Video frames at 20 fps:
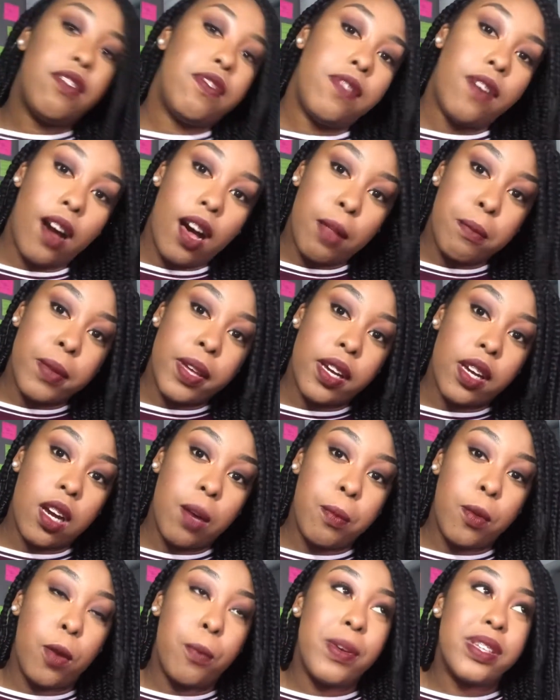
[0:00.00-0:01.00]
fall
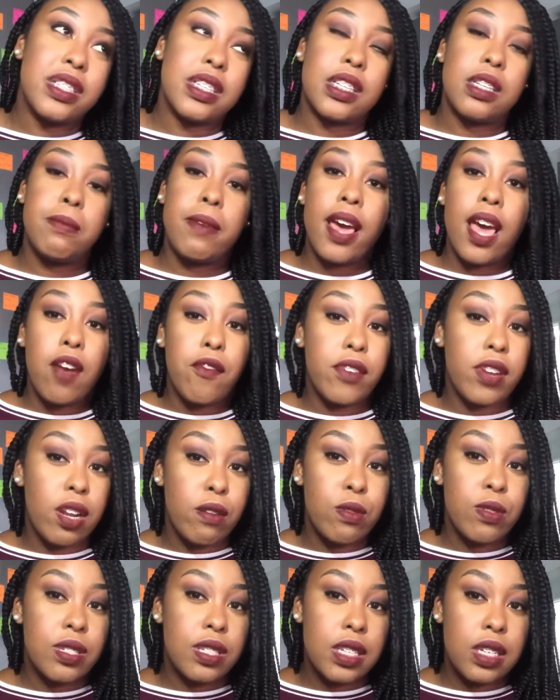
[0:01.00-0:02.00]
makeup, or basically my everyday
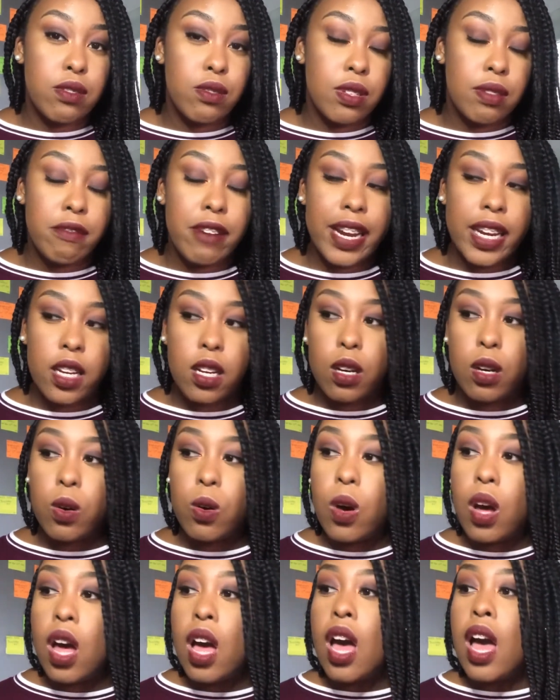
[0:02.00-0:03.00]
routine right
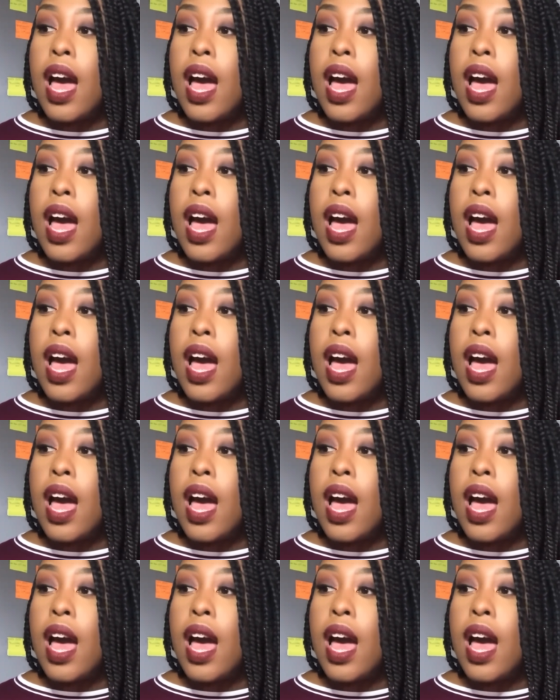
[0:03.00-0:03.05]
now,